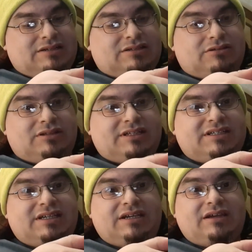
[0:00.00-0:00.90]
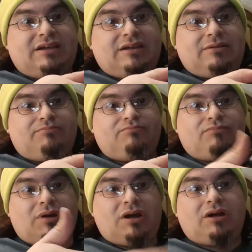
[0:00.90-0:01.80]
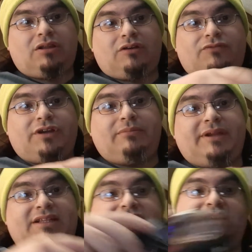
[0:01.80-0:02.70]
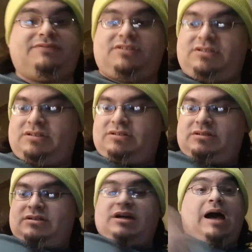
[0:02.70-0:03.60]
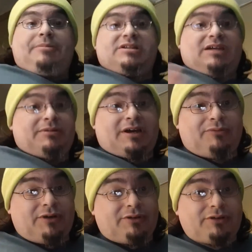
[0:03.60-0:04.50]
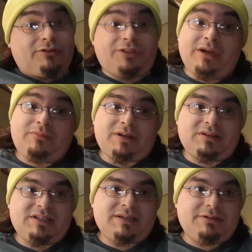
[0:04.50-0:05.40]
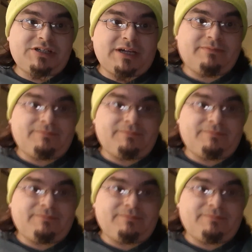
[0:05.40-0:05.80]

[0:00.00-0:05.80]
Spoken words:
So let's see how long 40 minutes gives us. Obviously, I'm not going to record the whole thing, but let's give it a shot.